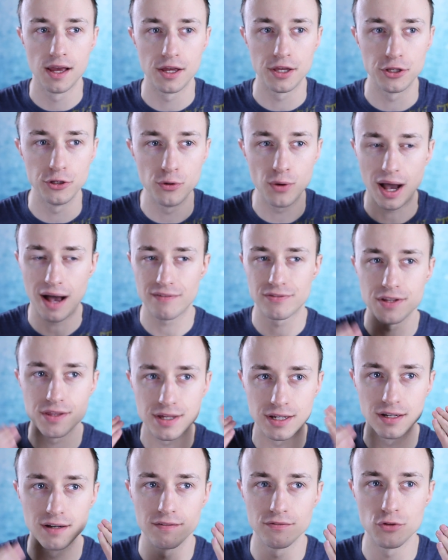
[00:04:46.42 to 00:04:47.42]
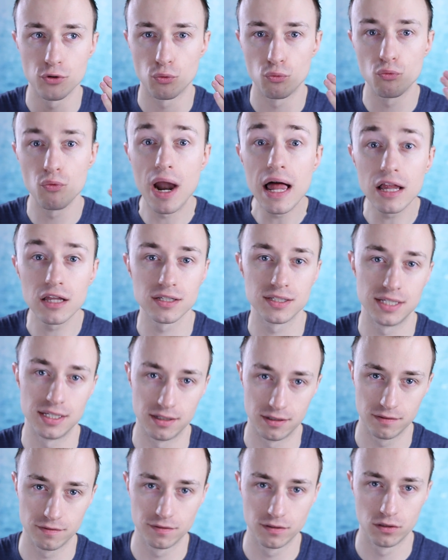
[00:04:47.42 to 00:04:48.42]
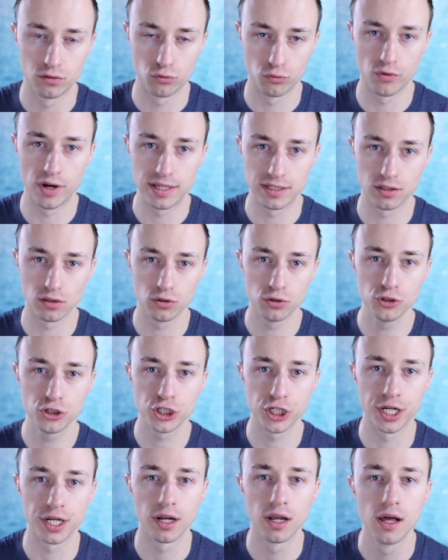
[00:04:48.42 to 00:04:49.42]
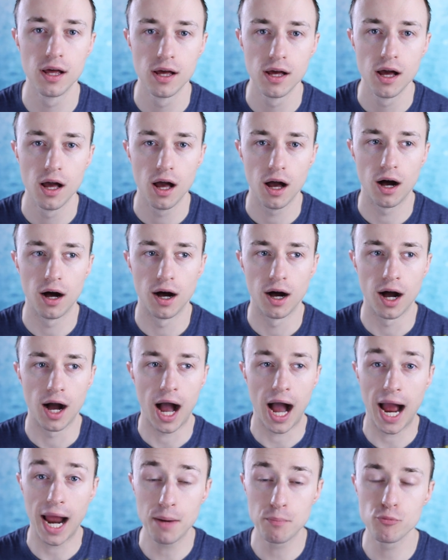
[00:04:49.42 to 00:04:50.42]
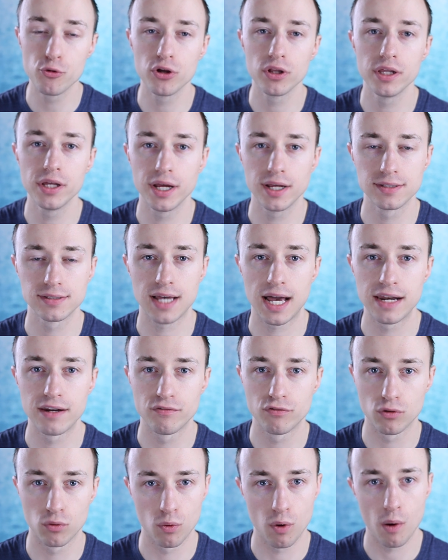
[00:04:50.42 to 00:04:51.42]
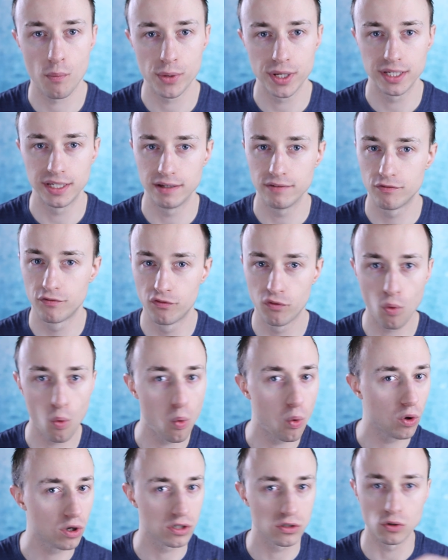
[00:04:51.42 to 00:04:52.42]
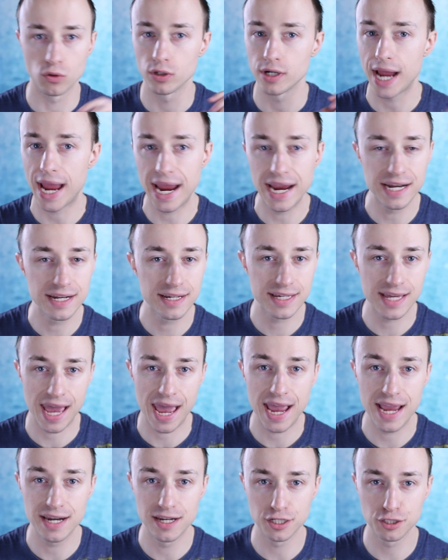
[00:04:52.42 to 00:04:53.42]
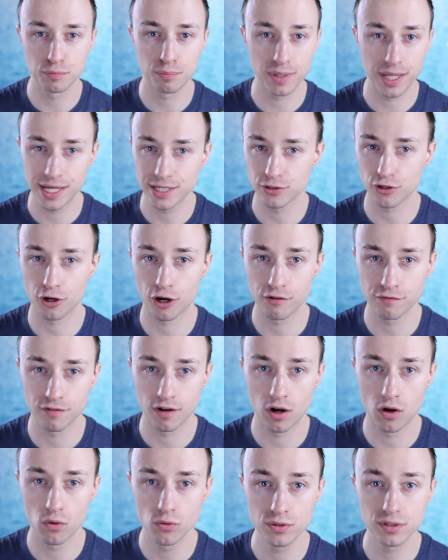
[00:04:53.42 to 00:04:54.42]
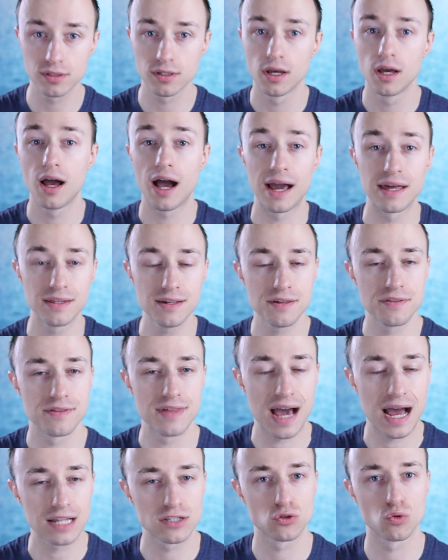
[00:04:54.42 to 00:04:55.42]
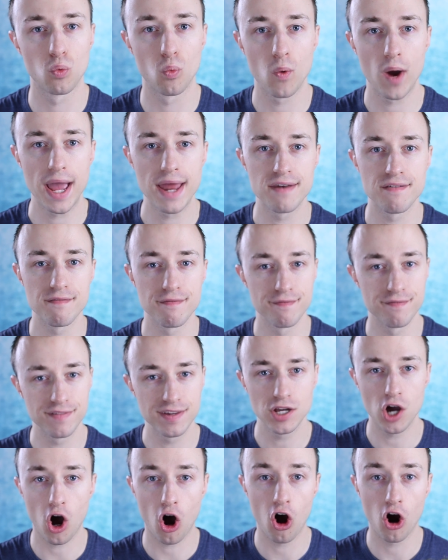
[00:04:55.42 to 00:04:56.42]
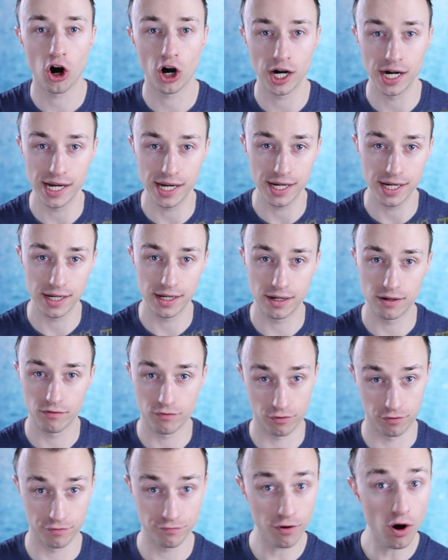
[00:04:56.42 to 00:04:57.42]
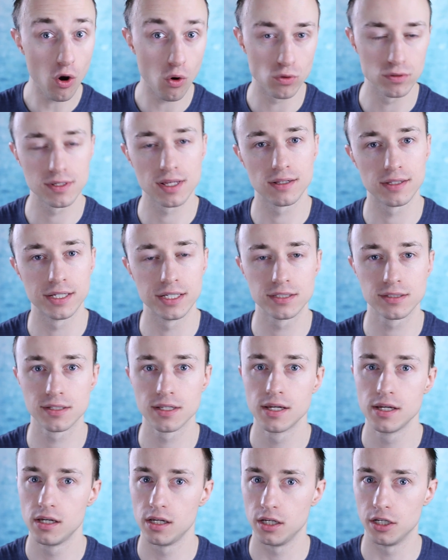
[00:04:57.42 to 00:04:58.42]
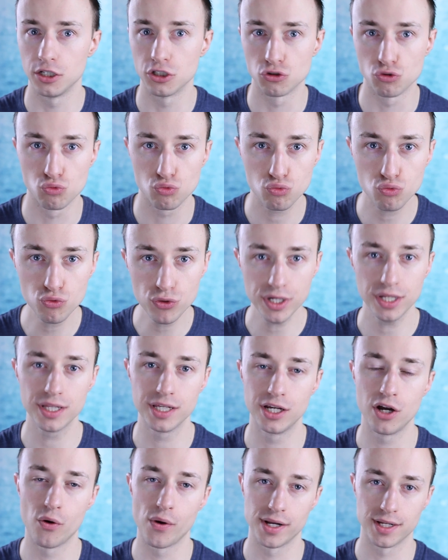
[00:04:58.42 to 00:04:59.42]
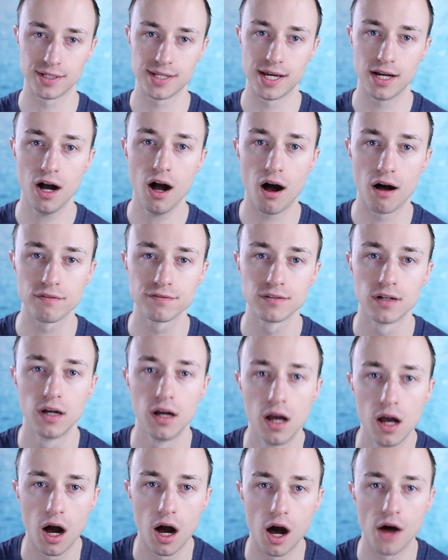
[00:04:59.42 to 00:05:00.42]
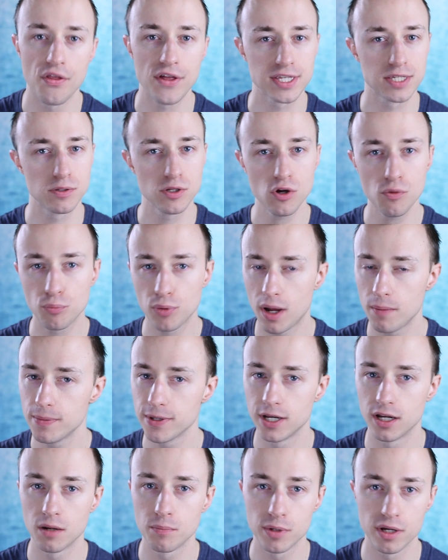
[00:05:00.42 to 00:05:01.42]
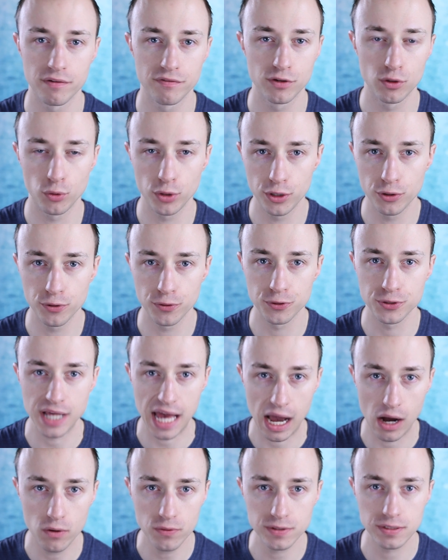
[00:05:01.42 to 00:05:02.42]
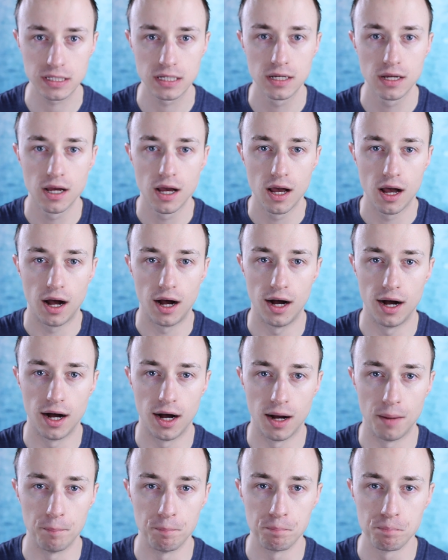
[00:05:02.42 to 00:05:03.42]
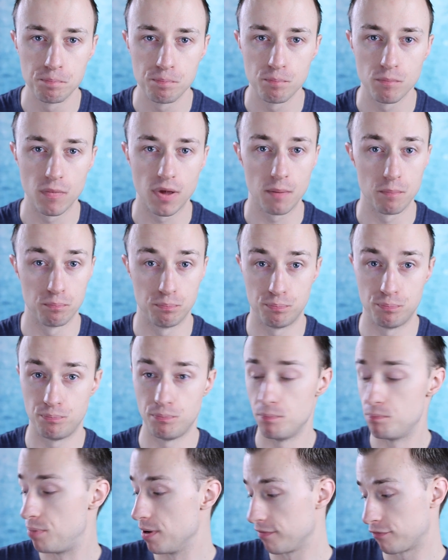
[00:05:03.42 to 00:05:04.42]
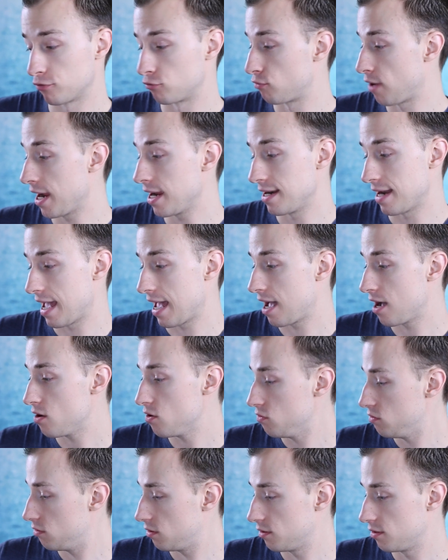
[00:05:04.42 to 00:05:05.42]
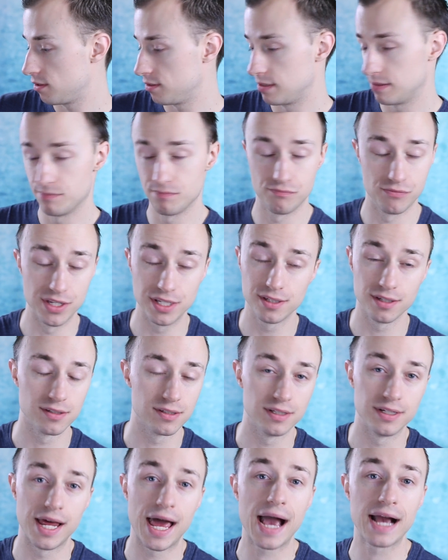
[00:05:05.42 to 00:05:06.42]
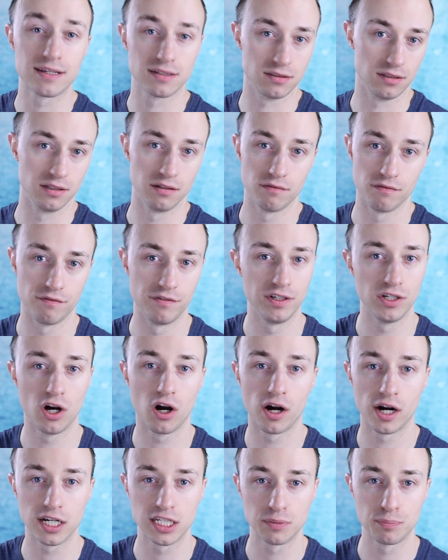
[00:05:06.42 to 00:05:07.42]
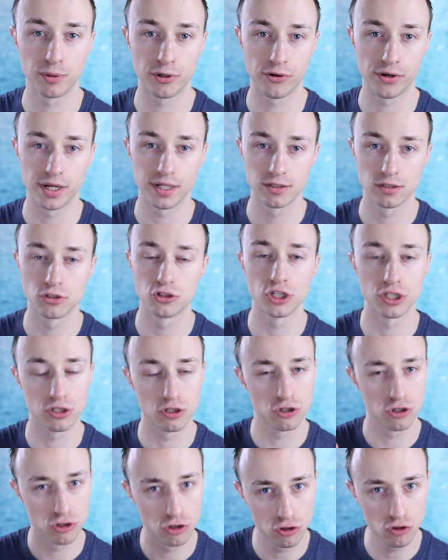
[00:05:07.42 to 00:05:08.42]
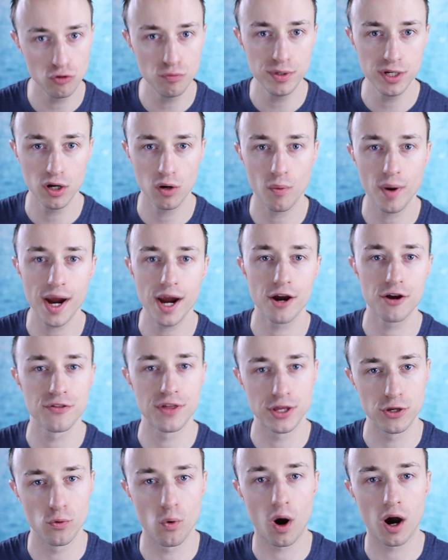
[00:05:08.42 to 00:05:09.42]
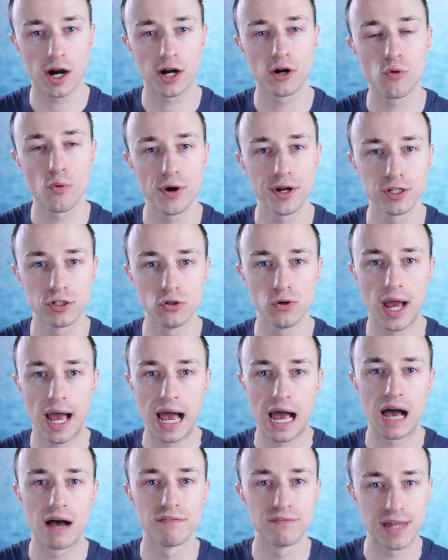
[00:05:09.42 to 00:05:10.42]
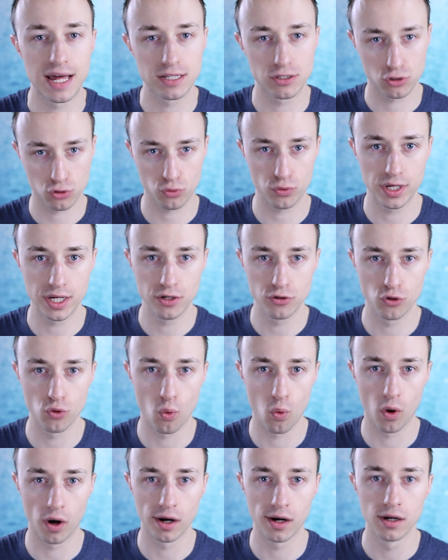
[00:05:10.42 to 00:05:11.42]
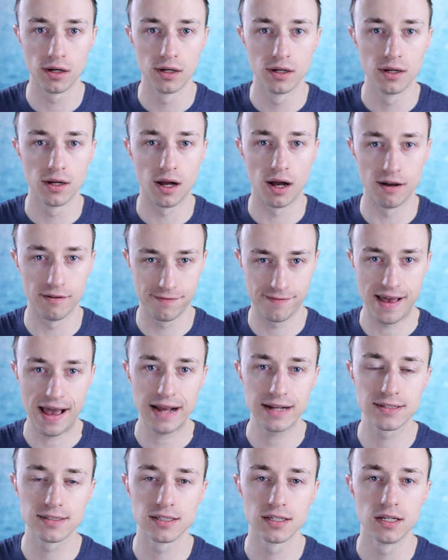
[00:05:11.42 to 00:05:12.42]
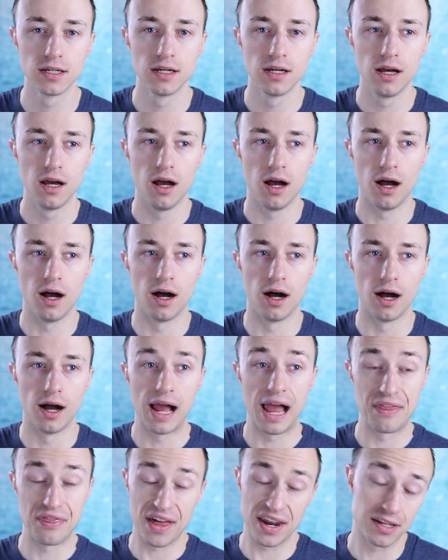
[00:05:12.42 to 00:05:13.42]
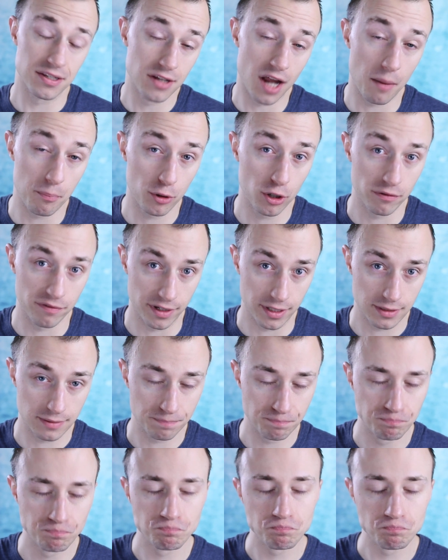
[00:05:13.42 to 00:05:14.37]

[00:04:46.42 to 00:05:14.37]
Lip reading: you have to think of the relative resolution. I'm really excited for when we get 4 or 8K displays on our phones. I think that's when VR, for phones at least, is really going to take off. That's still probably going to be a few years out. But for right now, this is an excellent VR experience. Just do be aware that you are going to have that screen door effect, and that it's not perfect.